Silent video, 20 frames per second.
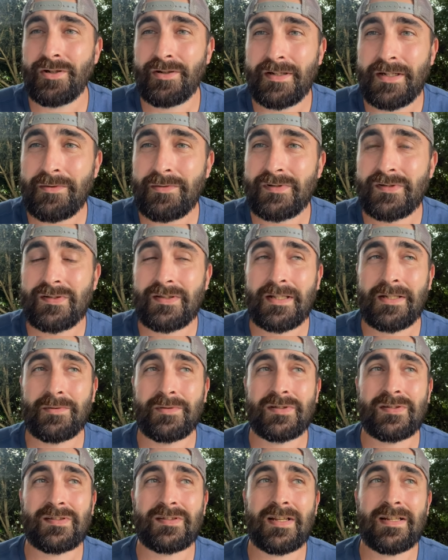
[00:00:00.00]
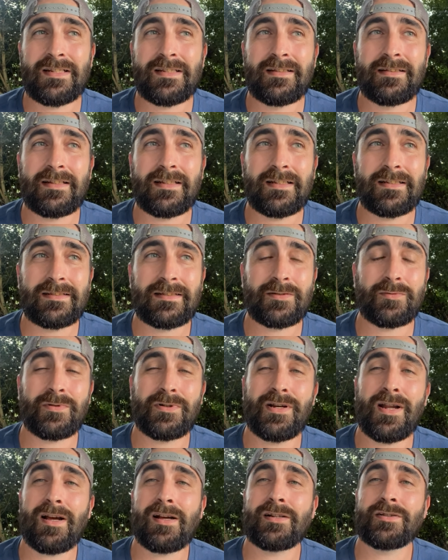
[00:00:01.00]
He was stating things that were
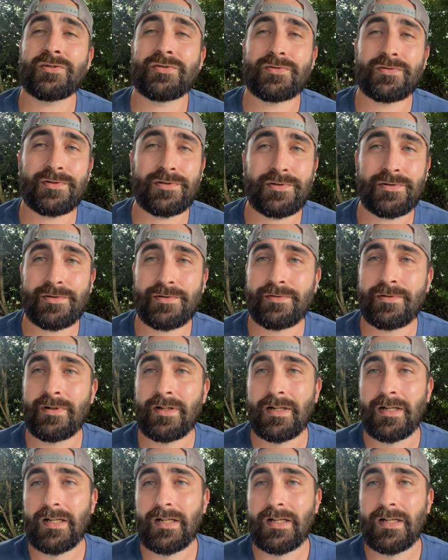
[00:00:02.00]
not true